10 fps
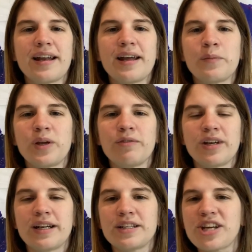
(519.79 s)
and we
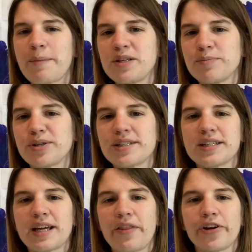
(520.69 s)
read a chapter book
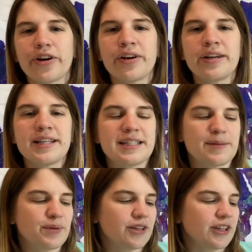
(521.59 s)
together
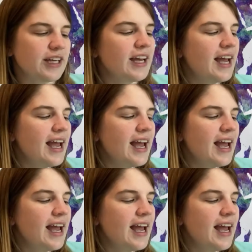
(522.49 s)
typically.